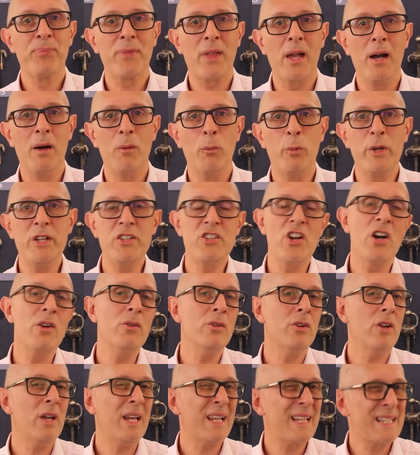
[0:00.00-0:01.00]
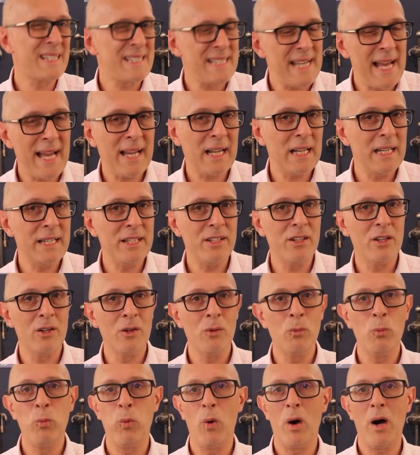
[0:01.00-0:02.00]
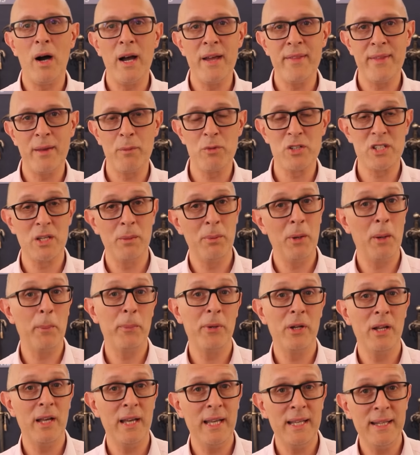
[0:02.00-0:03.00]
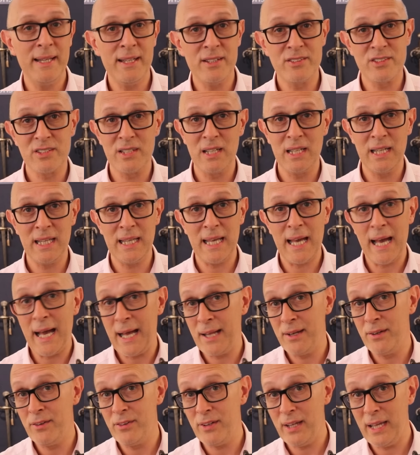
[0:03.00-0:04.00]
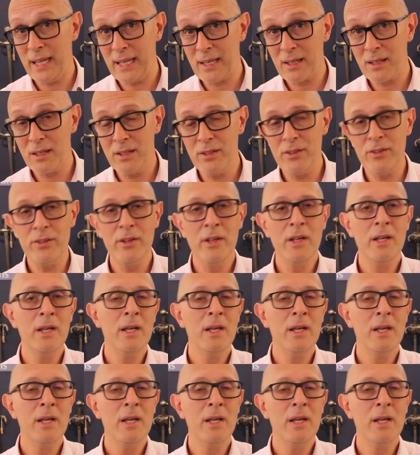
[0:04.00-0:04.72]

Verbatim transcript: Uh, we don't exactly know why they were so popular in Italy and England.